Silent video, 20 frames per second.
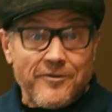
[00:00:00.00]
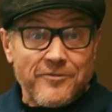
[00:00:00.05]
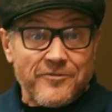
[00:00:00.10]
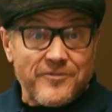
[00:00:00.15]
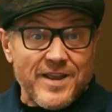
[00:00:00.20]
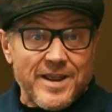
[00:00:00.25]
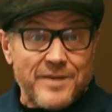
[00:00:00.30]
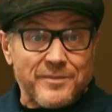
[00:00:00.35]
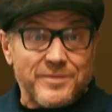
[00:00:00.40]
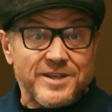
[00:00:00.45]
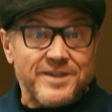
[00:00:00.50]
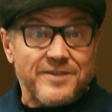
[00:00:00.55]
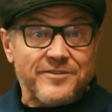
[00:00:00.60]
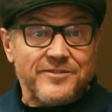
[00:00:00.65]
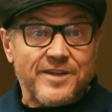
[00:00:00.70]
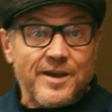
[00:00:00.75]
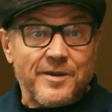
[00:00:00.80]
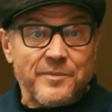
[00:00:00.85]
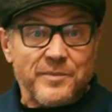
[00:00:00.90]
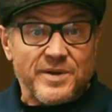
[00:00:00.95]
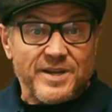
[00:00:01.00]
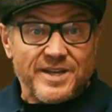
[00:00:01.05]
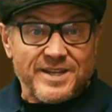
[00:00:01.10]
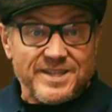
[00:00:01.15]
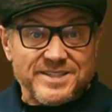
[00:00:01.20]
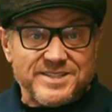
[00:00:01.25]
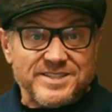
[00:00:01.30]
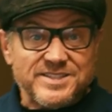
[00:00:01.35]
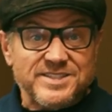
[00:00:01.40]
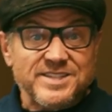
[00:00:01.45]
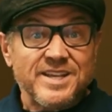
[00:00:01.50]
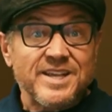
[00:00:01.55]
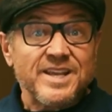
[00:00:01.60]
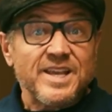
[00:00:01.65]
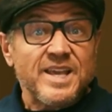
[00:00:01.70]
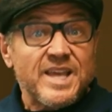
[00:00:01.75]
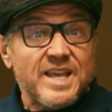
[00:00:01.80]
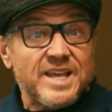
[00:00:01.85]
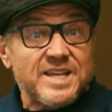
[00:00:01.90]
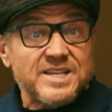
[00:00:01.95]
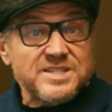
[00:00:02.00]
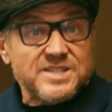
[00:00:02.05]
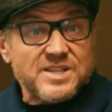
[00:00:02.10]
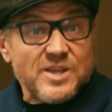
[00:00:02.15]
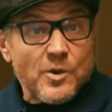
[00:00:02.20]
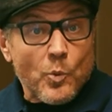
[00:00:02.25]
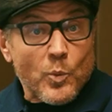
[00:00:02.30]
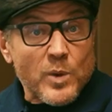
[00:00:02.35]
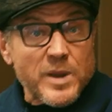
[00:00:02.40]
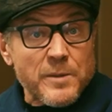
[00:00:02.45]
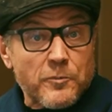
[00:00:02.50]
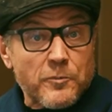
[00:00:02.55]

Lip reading: family of companies is that we